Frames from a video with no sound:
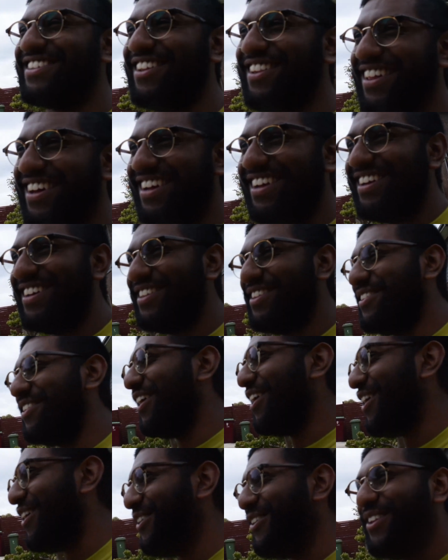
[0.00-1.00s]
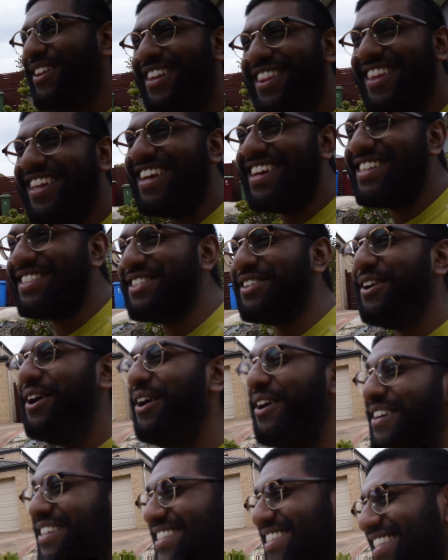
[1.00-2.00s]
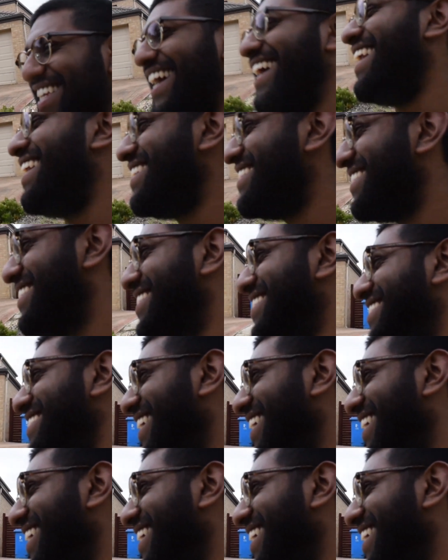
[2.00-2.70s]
got like a hole in the exhaust and it's just